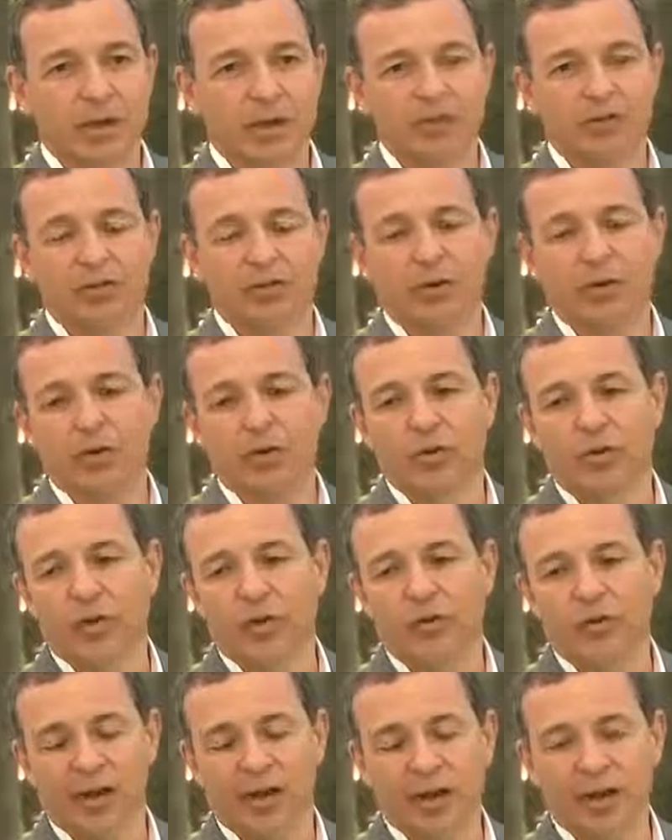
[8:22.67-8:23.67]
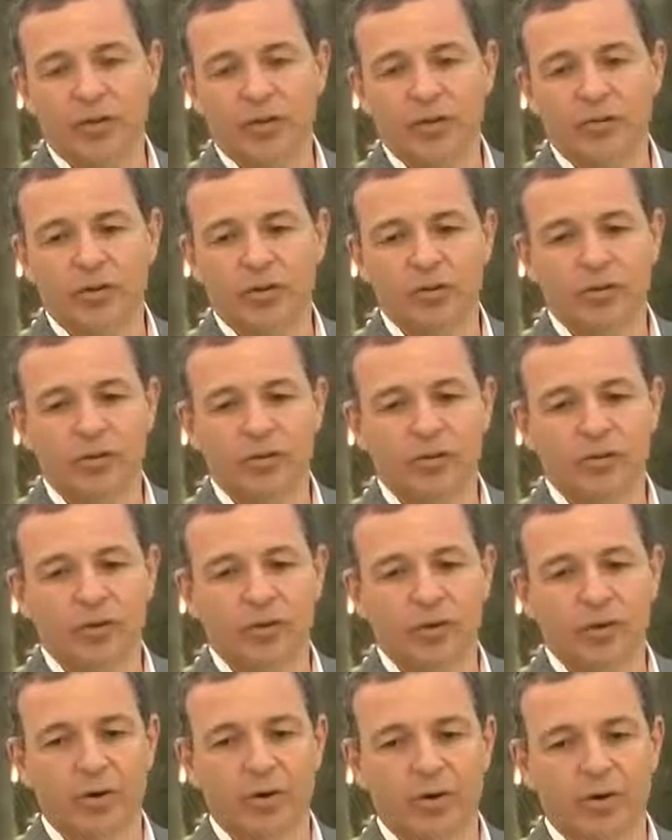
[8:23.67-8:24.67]
And so those
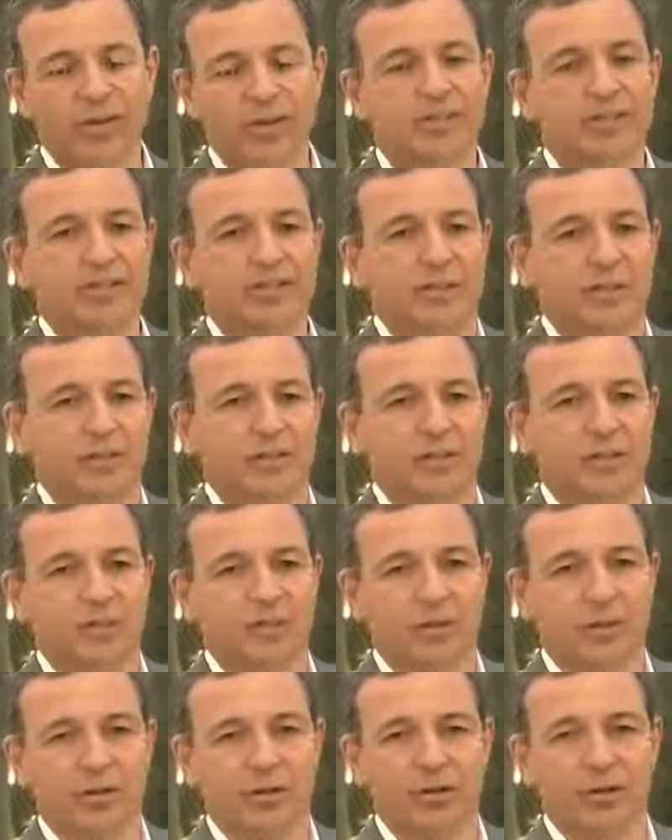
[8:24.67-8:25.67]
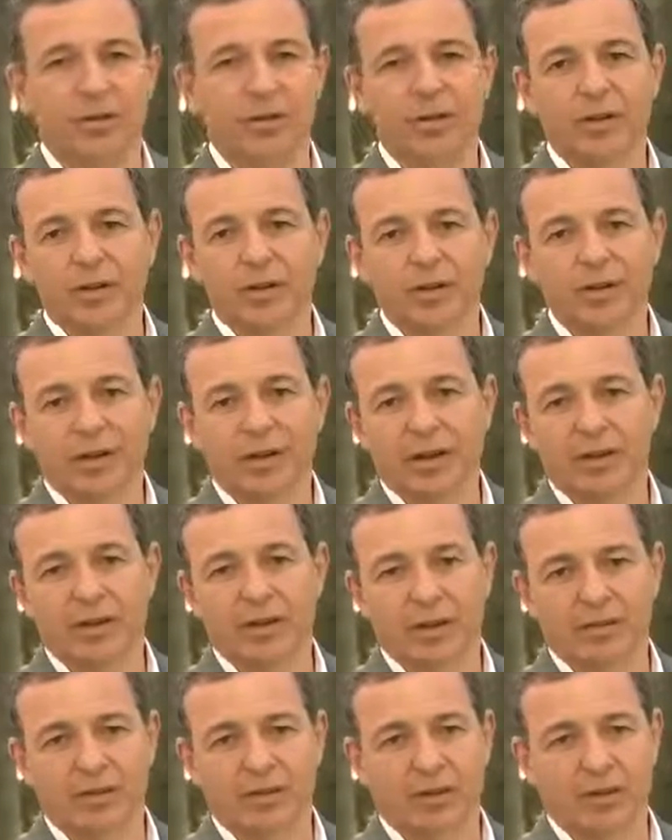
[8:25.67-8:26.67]
acquisitions were consistent with not
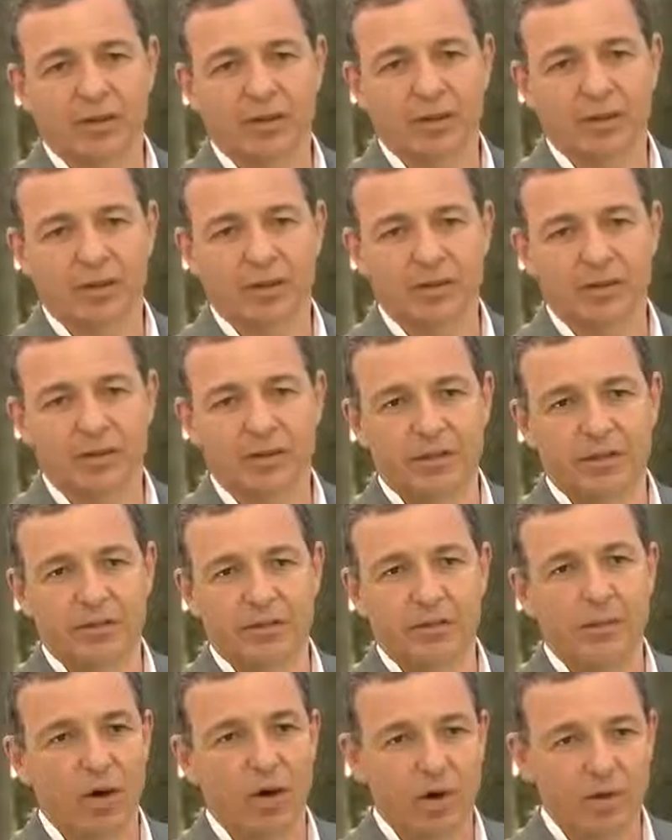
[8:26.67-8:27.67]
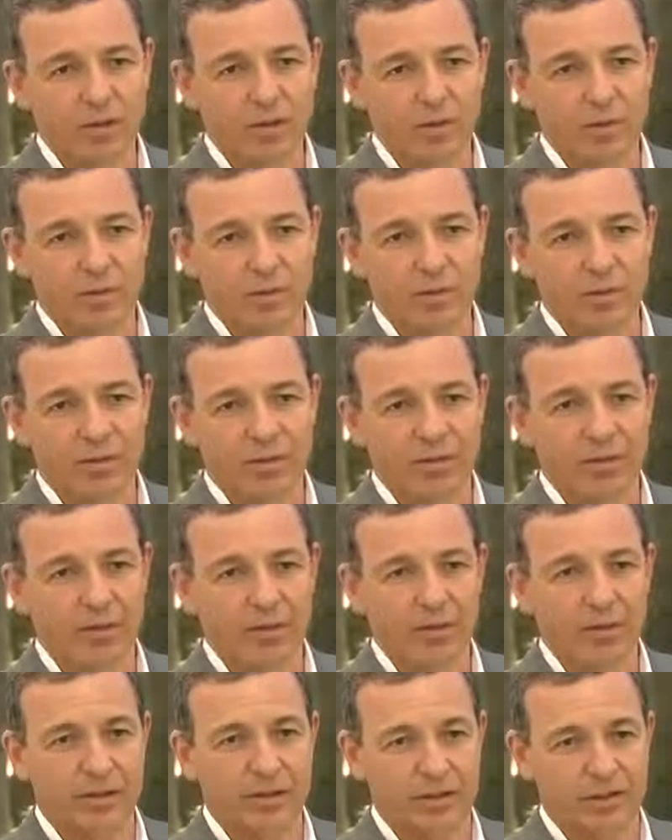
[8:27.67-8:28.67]
only everything that Disney was, but
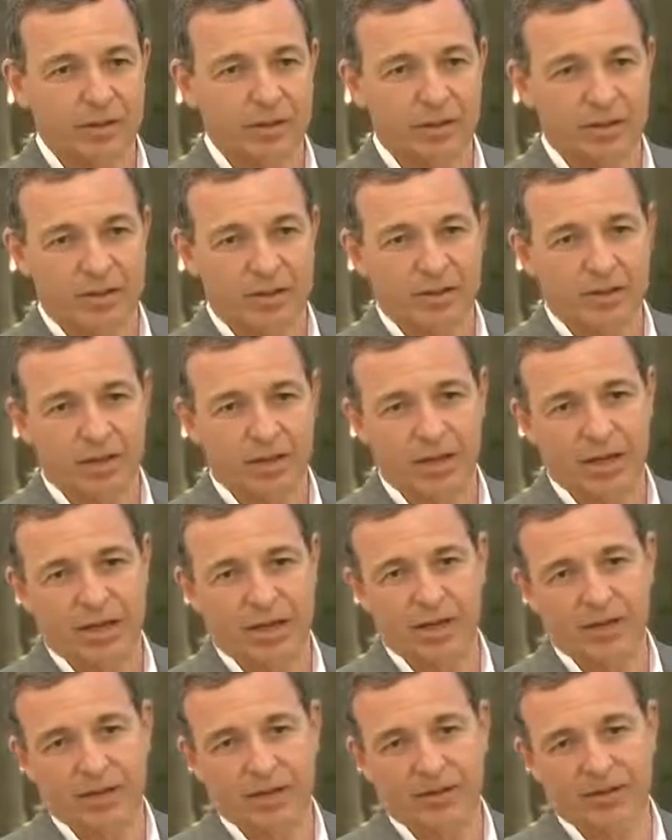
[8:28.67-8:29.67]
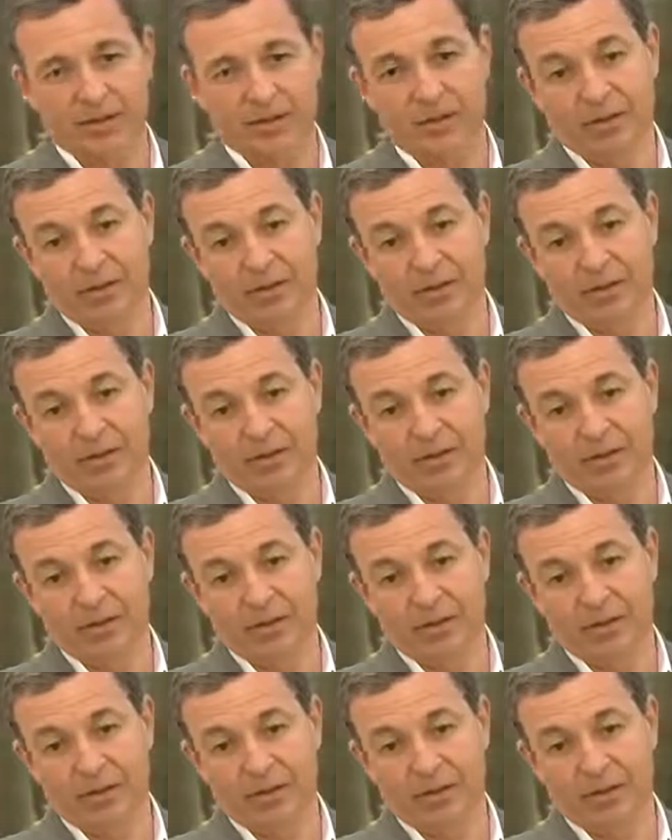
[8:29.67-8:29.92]
everything that Disney is today and